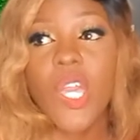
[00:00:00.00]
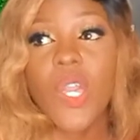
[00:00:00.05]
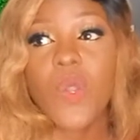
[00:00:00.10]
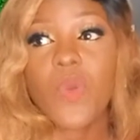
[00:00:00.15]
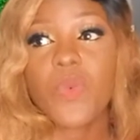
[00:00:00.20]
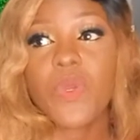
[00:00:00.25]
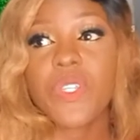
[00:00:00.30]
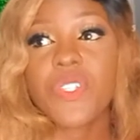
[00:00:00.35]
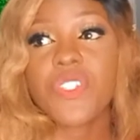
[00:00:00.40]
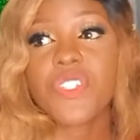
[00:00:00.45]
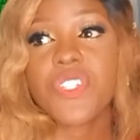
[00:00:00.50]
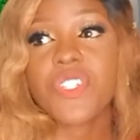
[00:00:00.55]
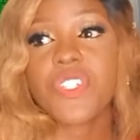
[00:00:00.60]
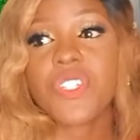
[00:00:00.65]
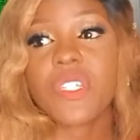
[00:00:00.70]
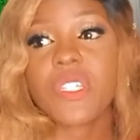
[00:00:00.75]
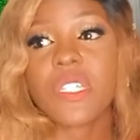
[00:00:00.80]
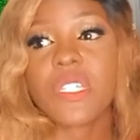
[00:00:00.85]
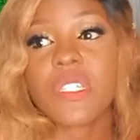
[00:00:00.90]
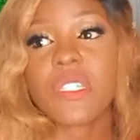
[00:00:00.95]

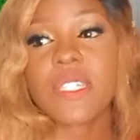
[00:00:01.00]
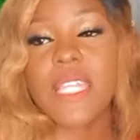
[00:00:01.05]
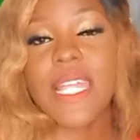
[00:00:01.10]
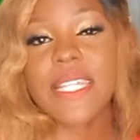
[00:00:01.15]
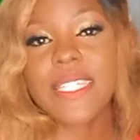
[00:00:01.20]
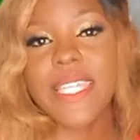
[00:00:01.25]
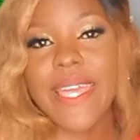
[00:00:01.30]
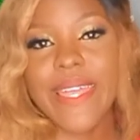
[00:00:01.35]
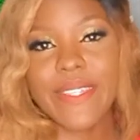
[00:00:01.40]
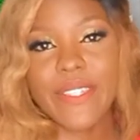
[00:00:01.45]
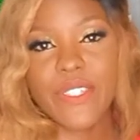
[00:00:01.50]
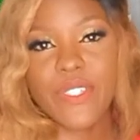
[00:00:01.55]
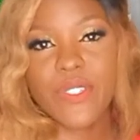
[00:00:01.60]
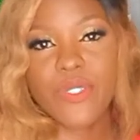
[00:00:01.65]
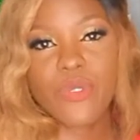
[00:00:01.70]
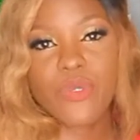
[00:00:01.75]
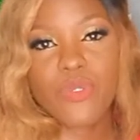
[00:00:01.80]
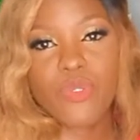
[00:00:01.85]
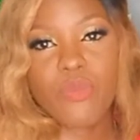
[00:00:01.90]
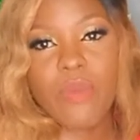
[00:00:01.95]
which is
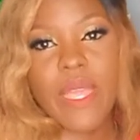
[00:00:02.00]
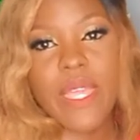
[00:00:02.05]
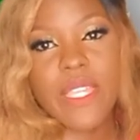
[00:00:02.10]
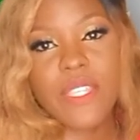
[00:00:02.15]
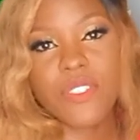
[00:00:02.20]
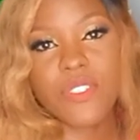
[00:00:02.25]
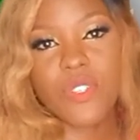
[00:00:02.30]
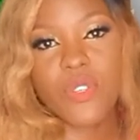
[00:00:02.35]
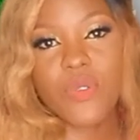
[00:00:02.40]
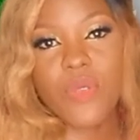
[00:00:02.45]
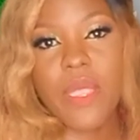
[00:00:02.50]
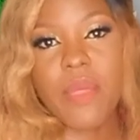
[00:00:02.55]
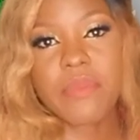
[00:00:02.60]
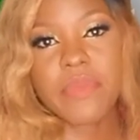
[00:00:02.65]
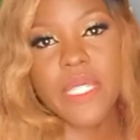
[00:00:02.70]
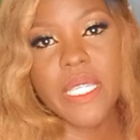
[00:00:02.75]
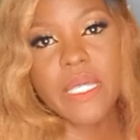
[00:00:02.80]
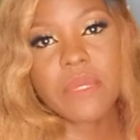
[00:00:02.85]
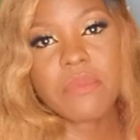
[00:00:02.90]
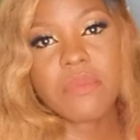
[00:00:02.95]
attached to my Instagram
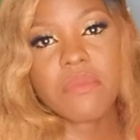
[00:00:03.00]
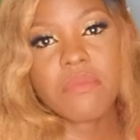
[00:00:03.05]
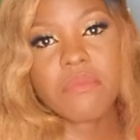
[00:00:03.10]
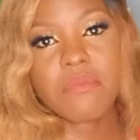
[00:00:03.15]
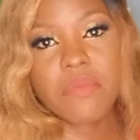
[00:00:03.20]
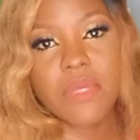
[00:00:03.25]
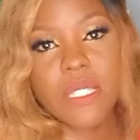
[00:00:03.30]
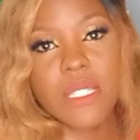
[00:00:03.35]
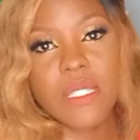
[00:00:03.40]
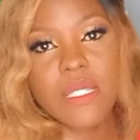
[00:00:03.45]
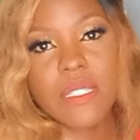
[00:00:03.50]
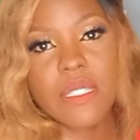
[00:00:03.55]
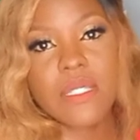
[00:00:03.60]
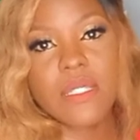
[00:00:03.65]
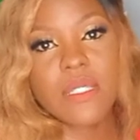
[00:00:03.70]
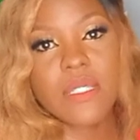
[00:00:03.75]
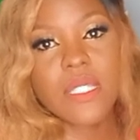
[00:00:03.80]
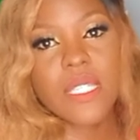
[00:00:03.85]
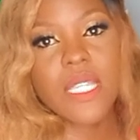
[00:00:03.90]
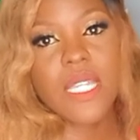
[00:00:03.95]
name,
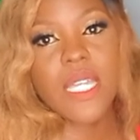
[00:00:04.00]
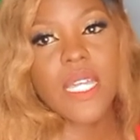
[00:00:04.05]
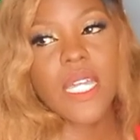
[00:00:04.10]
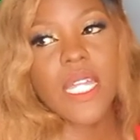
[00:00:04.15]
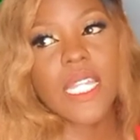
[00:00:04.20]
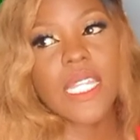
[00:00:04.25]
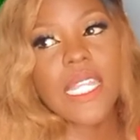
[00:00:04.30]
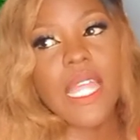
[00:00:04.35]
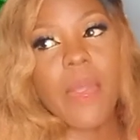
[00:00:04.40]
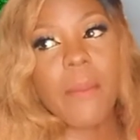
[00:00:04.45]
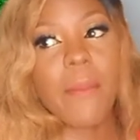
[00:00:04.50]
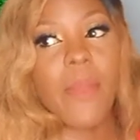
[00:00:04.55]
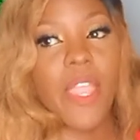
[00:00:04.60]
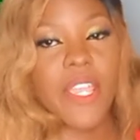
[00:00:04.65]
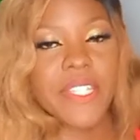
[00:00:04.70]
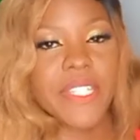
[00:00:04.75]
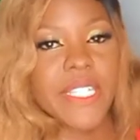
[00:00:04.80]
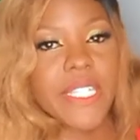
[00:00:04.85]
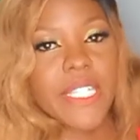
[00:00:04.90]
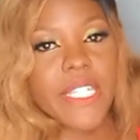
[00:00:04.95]
Miss
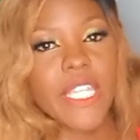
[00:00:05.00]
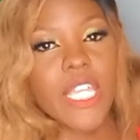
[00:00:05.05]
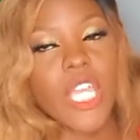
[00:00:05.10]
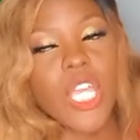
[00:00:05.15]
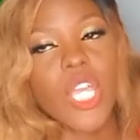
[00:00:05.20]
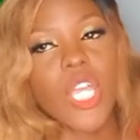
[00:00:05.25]
Larmani.